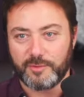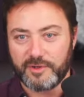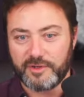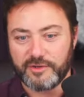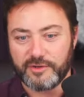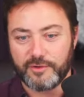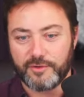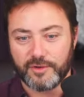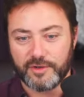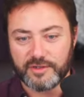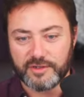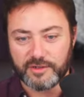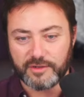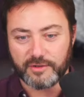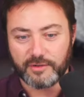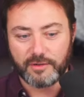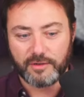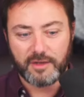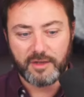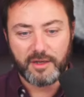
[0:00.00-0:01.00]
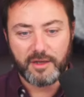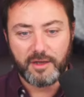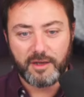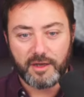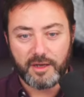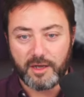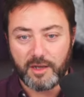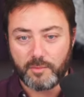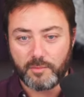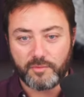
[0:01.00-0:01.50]
too critical.
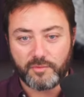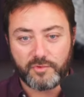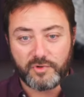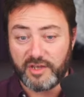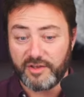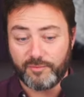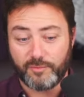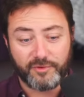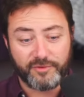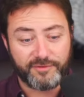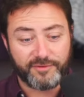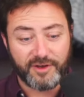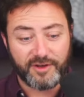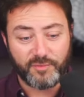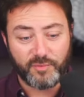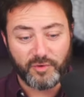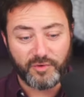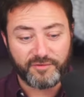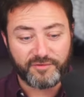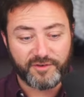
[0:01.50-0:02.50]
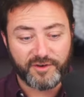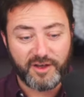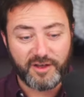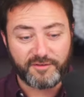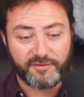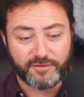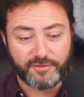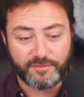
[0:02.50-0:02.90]
Give them a 5.5.